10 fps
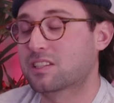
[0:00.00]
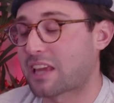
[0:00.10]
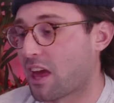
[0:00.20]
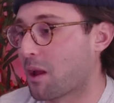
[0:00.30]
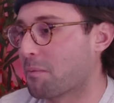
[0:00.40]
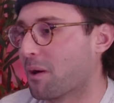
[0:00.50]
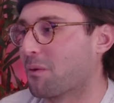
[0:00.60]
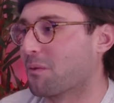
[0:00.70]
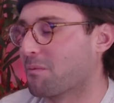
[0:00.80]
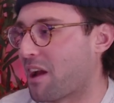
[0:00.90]
I didn't stay there,
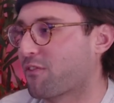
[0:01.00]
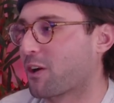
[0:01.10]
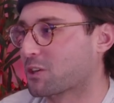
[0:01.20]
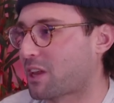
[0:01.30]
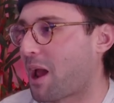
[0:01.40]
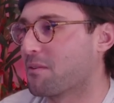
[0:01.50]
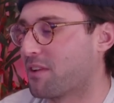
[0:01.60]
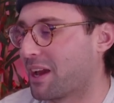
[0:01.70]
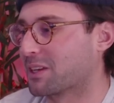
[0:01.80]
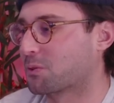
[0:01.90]
but my first time
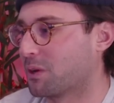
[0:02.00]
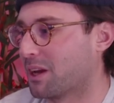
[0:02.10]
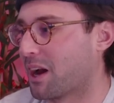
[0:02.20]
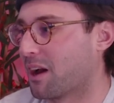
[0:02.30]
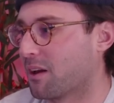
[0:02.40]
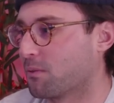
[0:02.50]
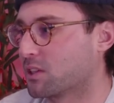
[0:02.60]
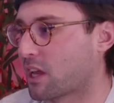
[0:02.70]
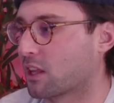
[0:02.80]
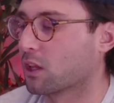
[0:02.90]
in Vegas, we
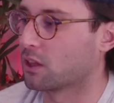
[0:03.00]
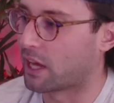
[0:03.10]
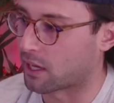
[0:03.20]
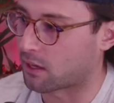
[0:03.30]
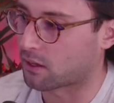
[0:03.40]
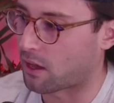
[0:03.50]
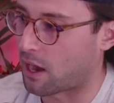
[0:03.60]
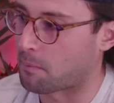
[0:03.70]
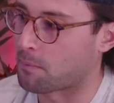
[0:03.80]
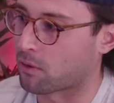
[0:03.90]
stayed at the Link,
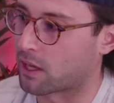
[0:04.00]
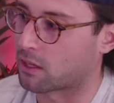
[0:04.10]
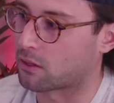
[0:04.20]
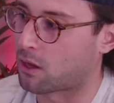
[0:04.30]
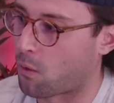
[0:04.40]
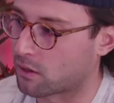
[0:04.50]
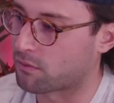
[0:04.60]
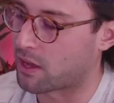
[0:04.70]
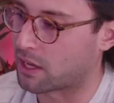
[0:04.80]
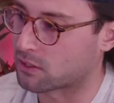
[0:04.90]
and I remember like
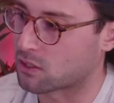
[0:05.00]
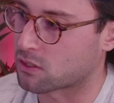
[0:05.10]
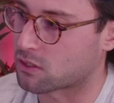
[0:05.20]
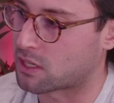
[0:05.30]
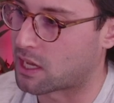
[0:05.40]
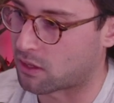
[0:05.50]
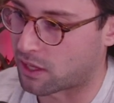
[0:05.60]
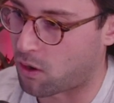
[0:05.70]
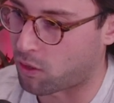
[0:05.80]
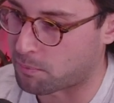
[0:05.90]
going to Vegas and just seeing
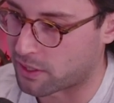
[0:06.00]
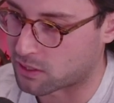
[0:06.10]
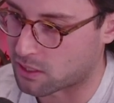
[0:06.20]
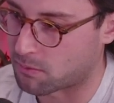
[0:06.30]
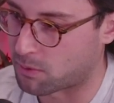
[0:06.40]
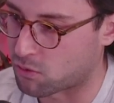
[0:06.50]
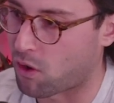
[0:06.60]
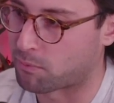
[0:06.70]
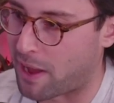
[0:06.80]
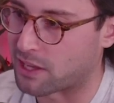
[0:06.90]
like all the places, and we
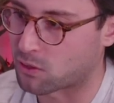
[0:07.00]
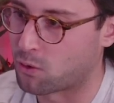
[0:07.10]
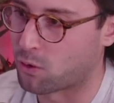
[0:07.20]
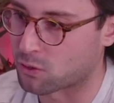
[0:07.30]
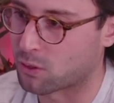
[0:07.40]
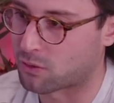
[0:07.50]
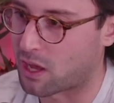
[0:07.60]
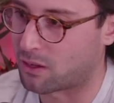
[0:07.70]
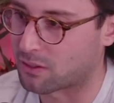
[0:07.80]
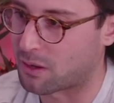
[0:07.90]
drove past the Hooters
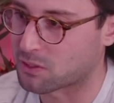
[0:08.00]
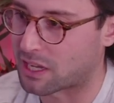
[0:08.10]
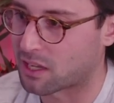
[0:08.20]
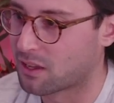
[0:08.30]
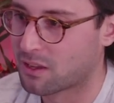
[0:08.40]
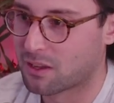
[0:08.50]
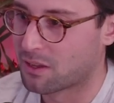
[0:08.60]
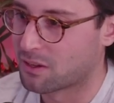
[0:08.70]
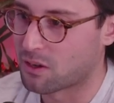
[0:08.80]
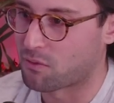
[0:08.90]
Hotel, and I was like,
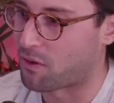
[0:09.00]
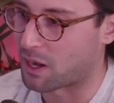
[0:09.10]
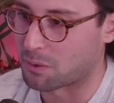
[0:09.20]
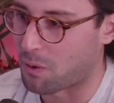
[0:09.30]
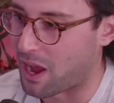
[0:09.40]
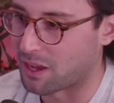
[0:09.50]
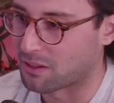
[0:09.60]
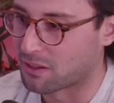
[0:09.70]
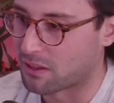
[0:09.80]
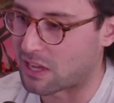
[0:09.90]
no fucking
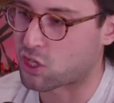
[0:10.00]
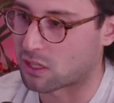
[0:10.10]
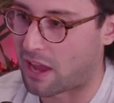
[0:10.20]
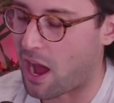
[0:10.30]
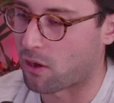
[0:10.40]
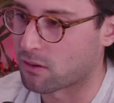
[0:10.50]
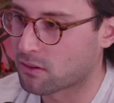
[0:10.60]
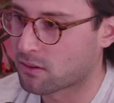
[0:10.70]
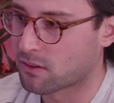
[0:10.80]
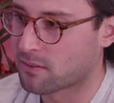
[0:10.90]
way. That shut down.